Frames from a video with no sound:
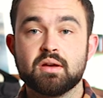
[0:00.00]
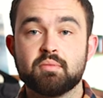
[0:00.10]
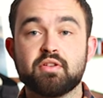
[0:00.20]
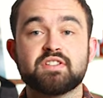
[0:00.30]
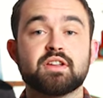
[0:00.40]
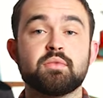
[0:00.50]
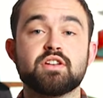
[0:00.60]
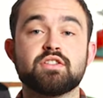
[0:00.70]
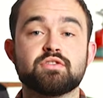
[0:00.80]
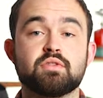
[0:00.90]
but there is something we
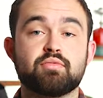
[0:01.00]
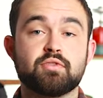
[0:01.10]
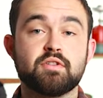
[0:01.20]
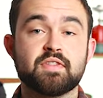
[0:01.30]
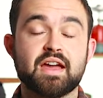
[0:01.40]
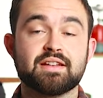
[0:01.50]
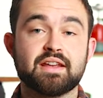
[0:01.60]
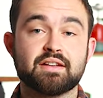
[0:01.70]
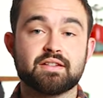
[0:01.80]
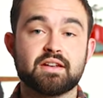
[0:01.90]
can do to improve that and
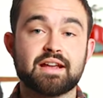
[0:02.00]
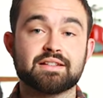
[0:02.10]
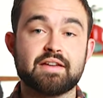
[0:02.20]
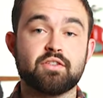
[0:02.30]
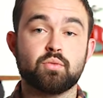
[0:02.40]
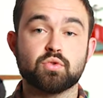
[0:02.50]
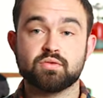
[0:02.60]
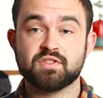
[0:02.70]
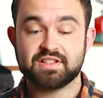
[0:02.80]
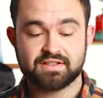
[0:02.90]
take it to the next level of
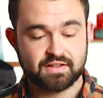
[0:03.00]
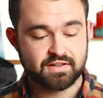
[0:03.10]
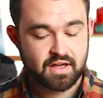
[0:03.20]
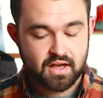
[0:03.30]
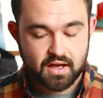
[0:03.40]
water resistance.